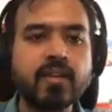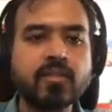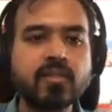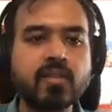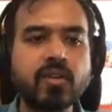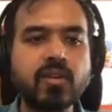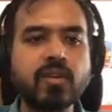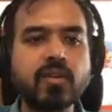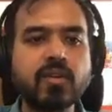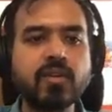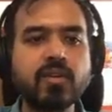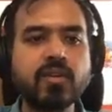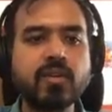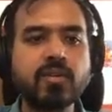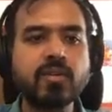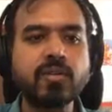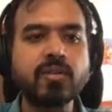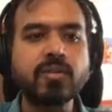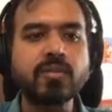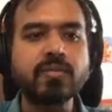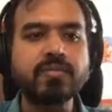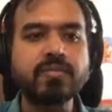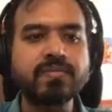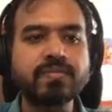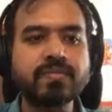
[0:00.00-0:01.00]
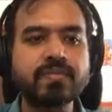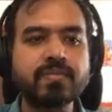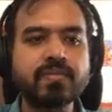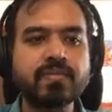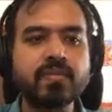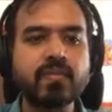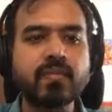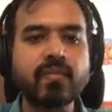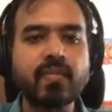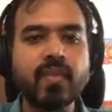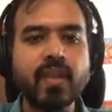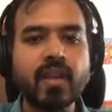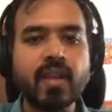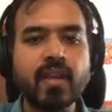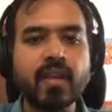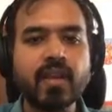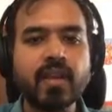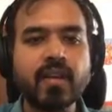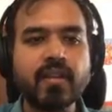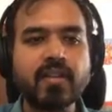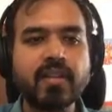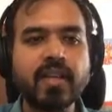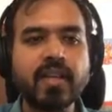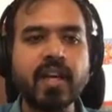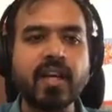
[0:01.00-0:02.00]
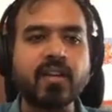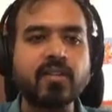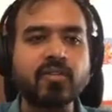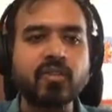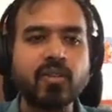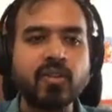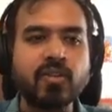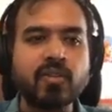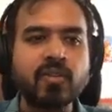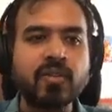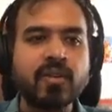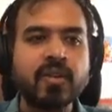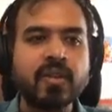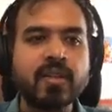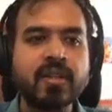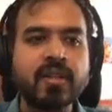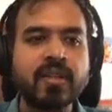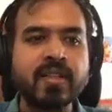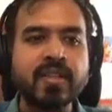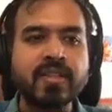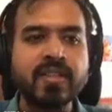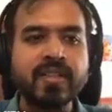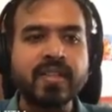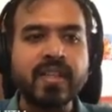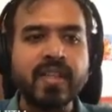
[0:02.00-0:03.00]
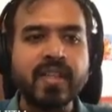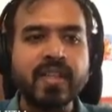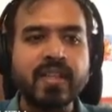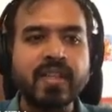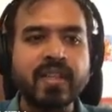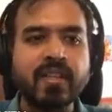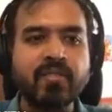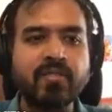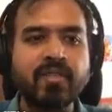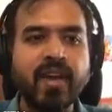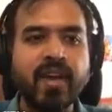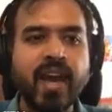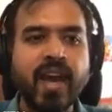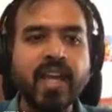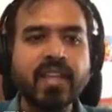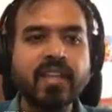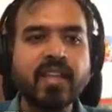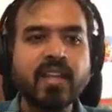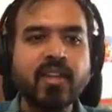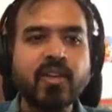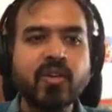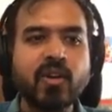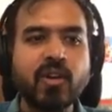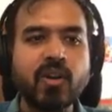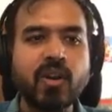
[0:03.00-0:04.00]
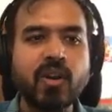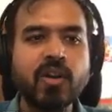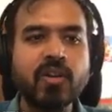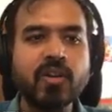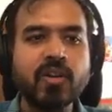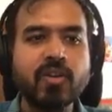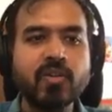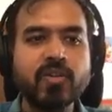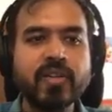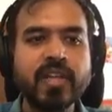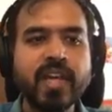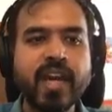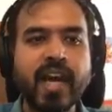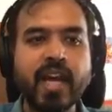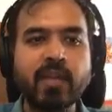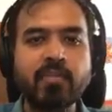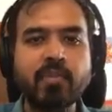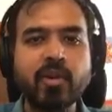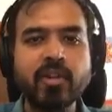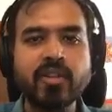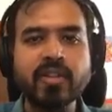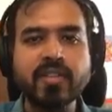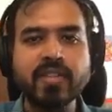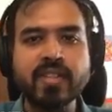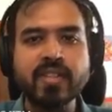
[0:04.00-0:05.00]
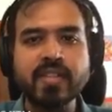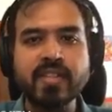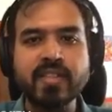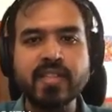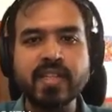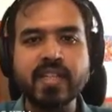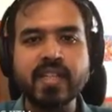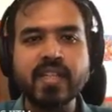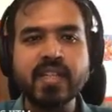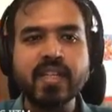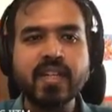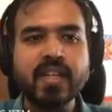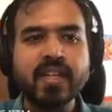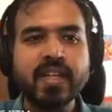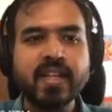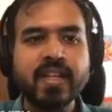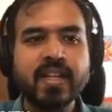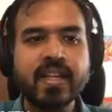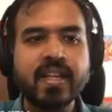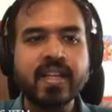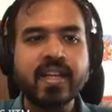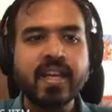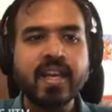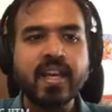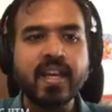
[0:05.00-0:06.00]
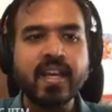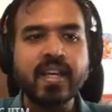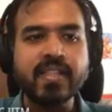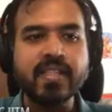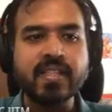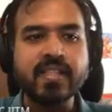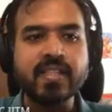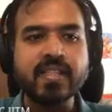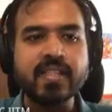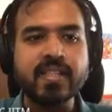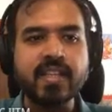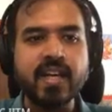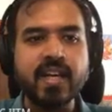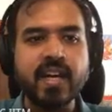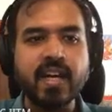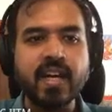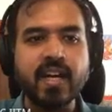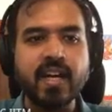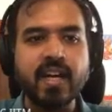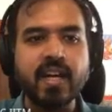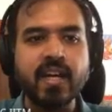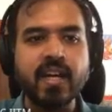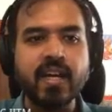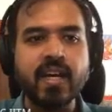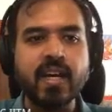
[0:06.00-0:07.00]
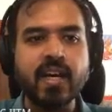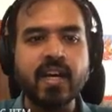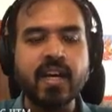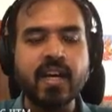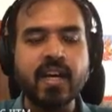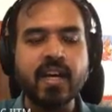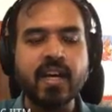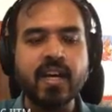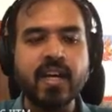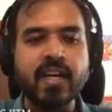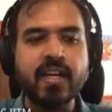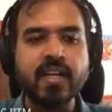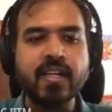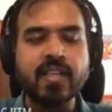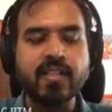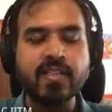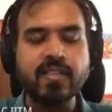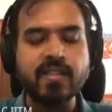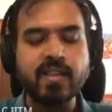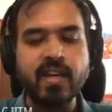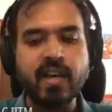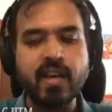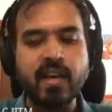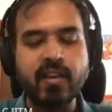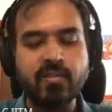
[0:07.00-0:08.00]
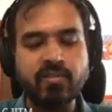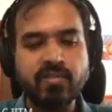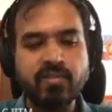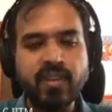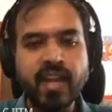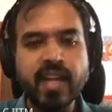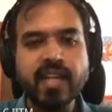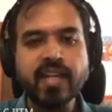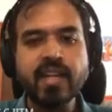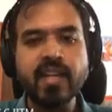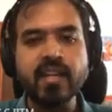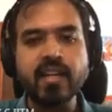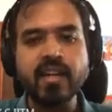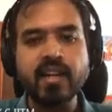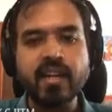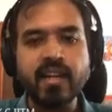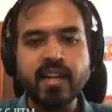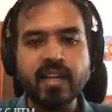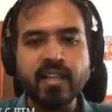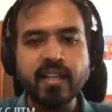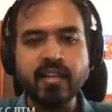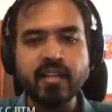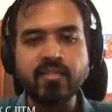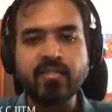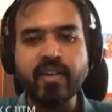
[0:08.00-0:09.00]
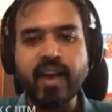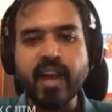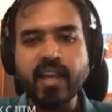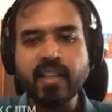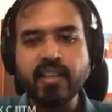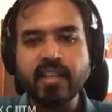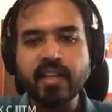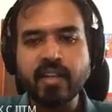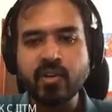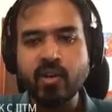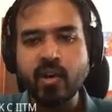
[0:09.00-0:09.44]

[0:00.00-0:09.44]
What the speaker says: Let's prove something more interesting, right? So if I have evidence for not true, then it implies false, right?